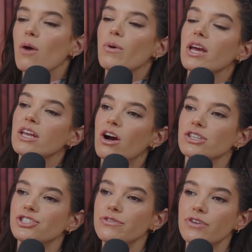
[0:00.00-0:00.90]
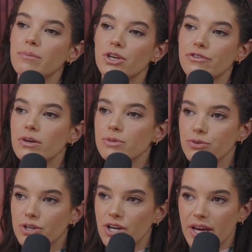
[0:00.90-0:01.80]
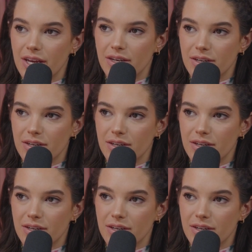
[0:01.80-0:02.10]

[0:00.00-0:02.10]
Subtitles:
Oh, wait, and aren't you you're from Ukraine?